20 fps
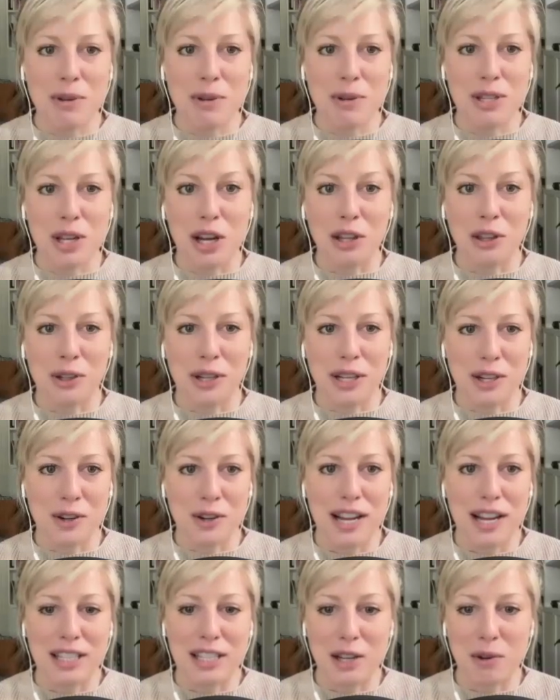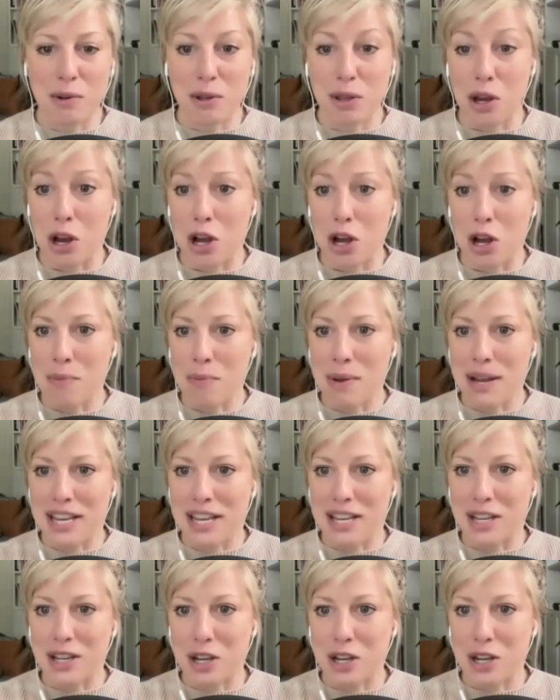author, interacting with all
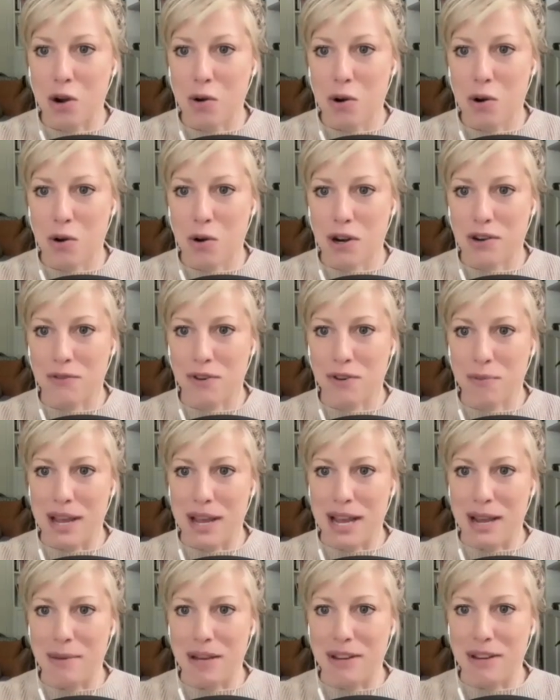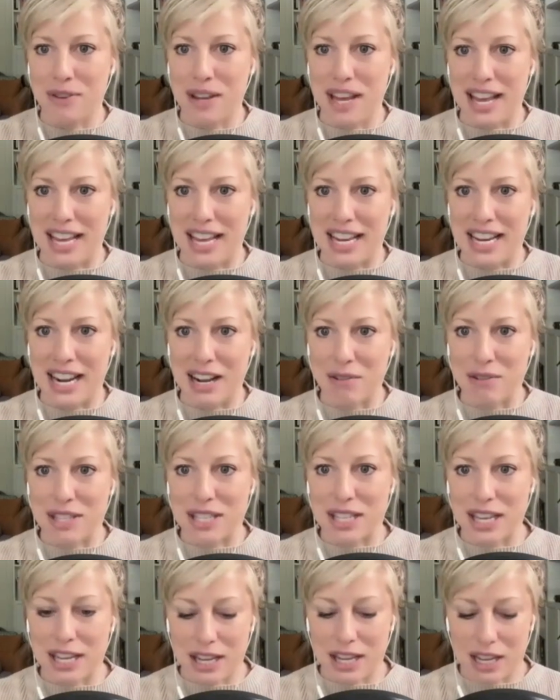my cohort from MFA, and I was
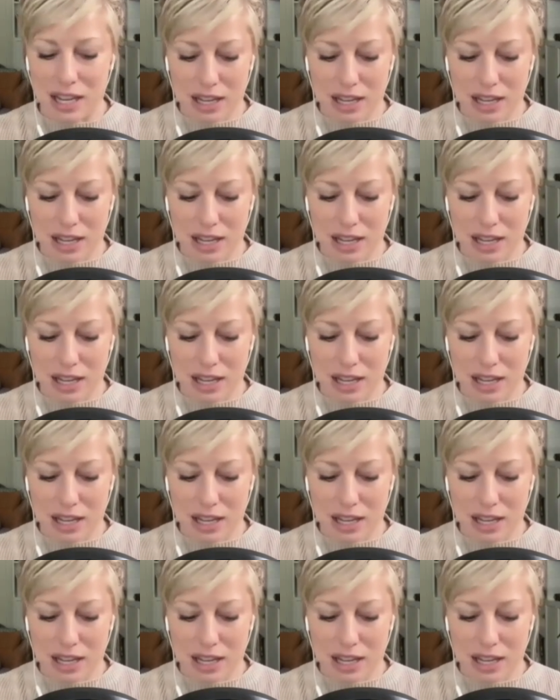like,